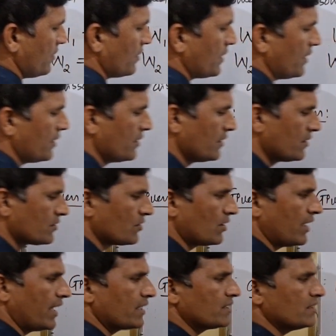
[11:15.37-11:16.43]
Okay, so
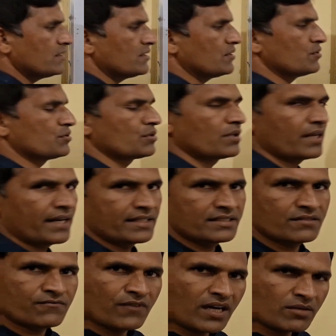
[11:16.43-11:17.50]
like this you should
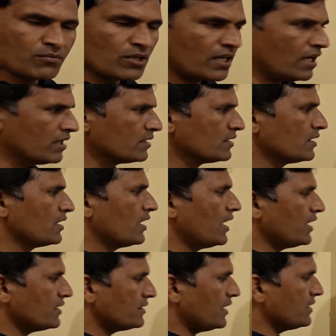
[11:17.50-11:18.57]
write the formula
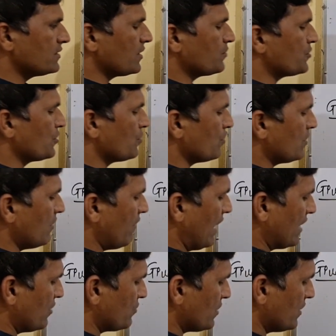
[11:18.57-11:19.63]
and then substitute the
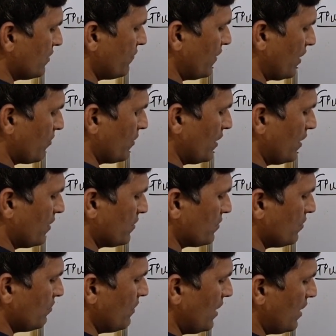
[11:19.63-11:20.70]
values in the formula.
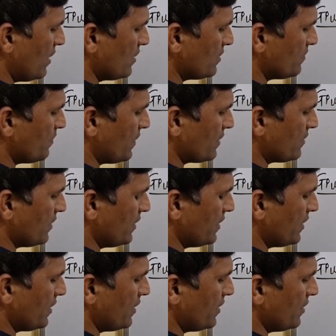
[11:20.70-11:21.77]
So mass
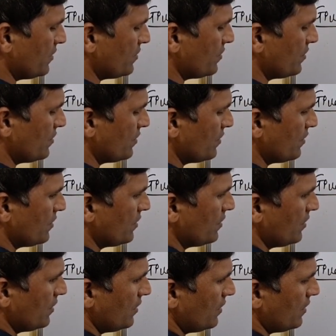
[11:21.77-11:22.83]
percentage
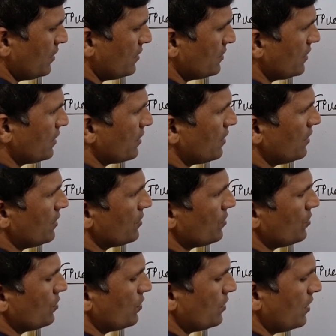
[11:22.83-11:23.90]
is equal
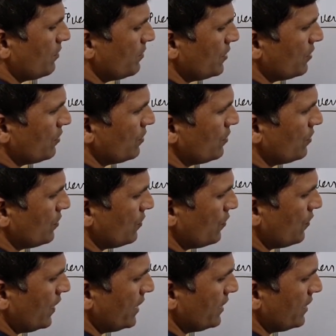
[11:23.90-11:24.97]
to
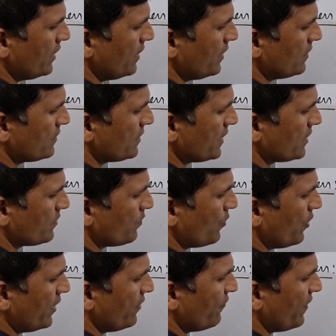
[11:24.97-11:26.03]
W1 is
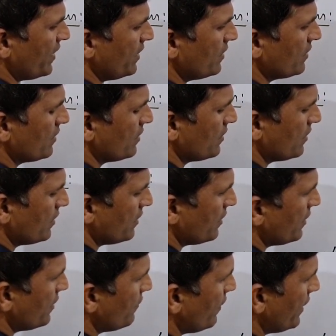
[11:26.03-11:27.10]
6.5
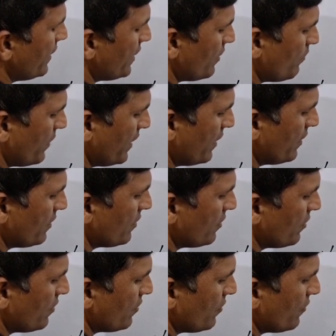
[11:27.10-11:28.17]
divided by
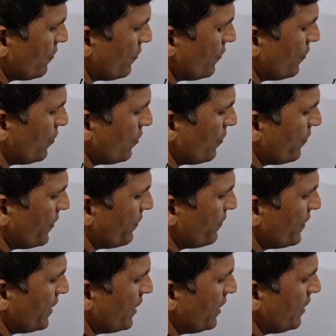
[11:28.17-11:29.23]

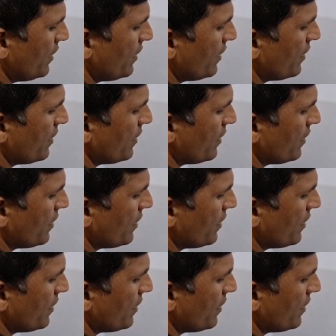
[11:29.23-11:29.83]
450